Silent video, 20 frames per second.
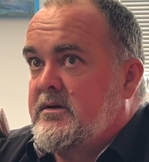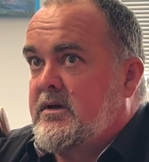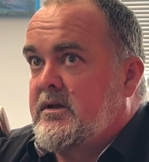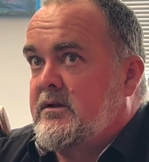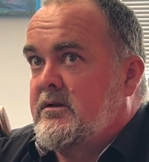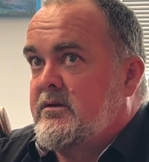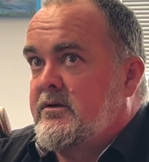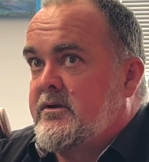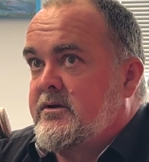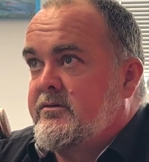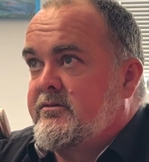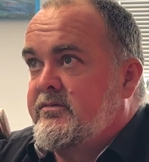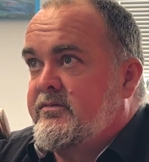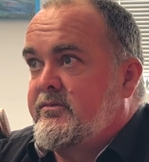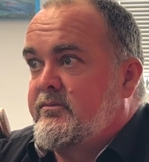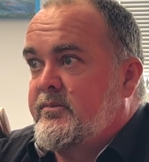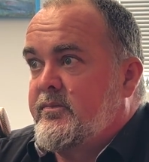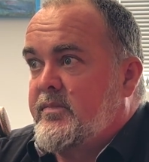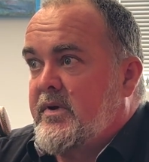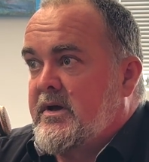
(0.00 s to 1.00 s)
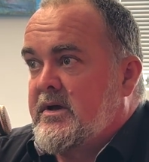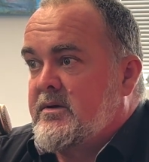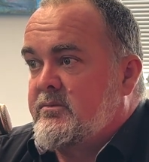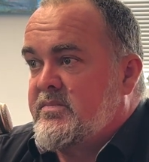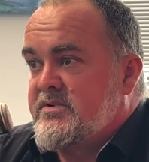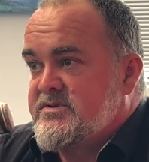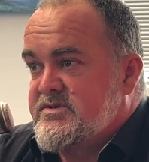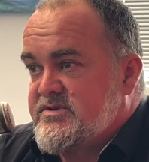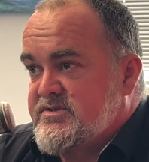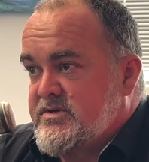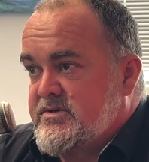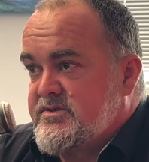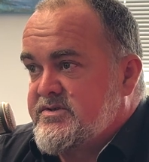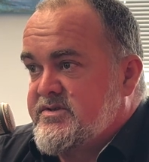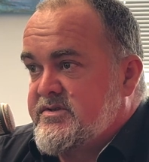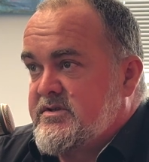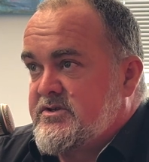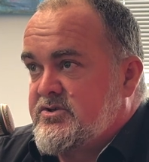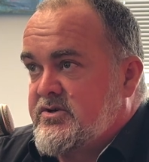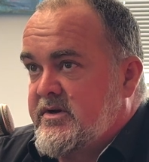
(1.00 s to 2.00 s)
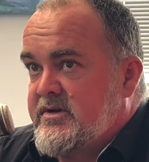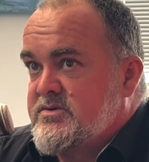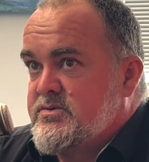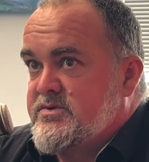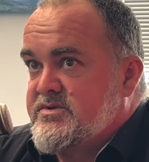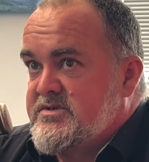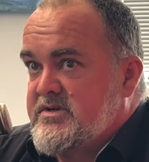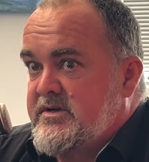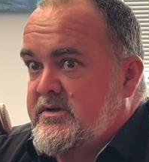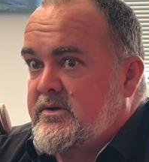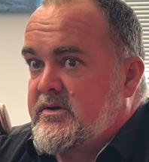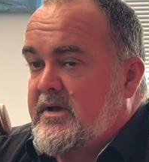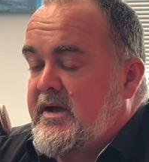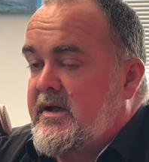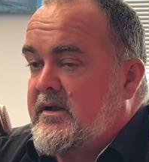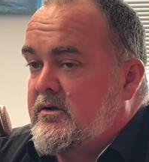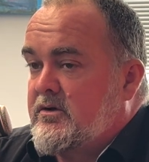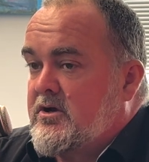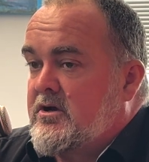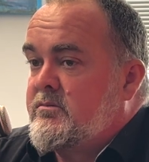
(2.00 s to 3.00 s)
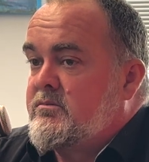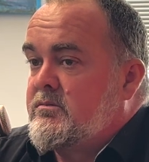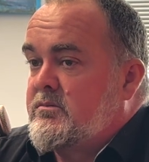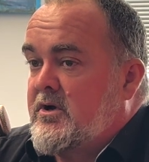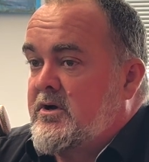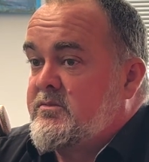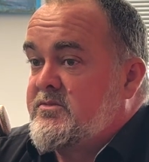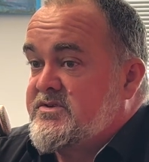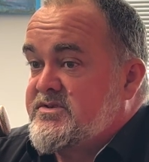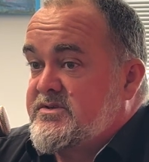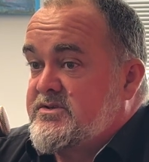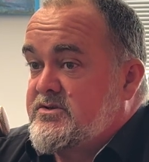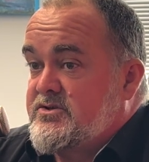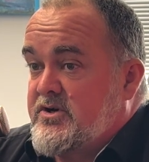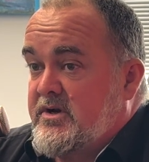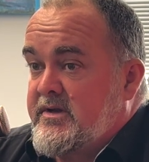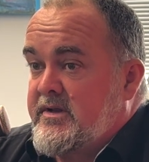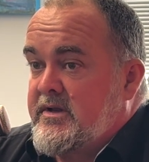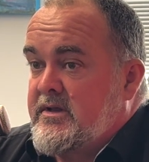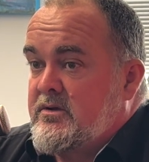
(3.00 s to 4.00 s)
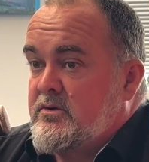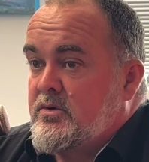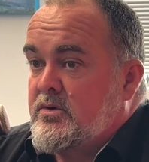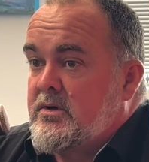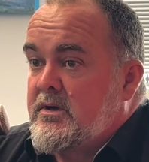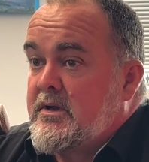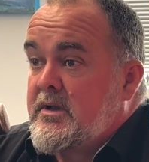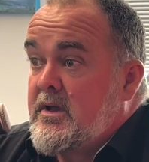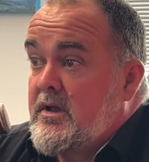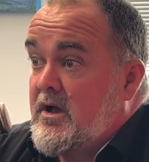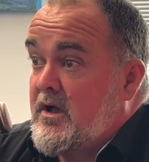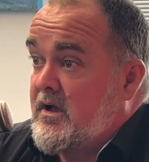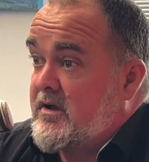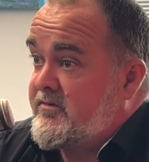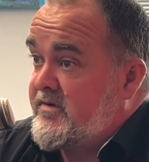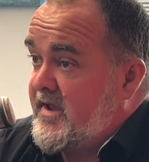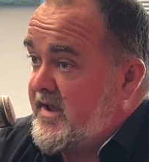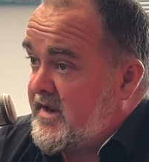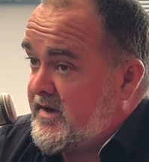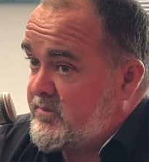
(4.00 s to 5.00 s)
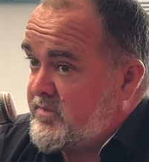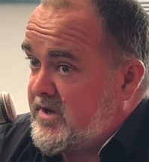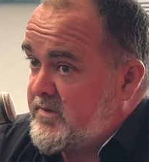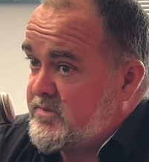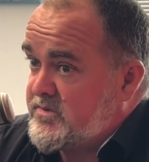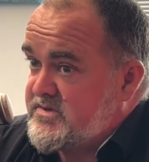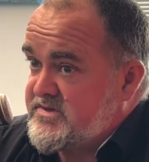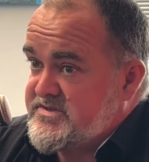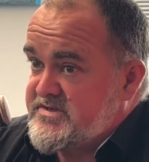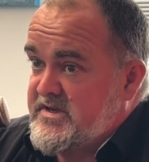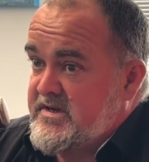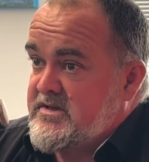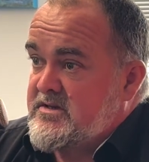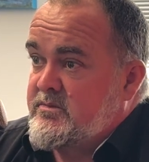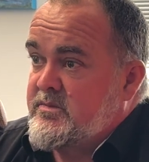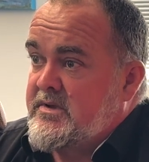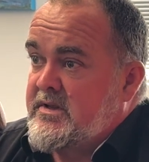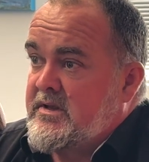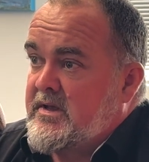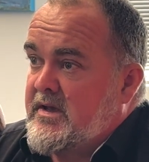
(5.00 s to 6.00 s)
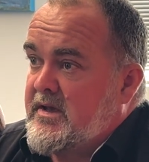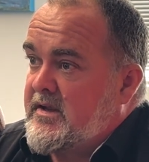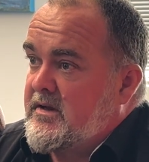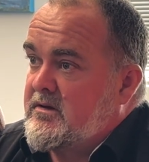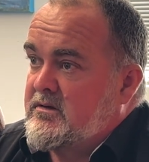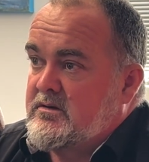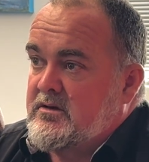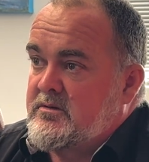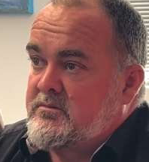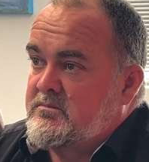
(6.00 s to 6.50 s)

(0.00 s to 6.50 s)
A lot of business owners in the trades will say to you, hey, look, I'm just a tradie, or I've had people to say to me, hey, look,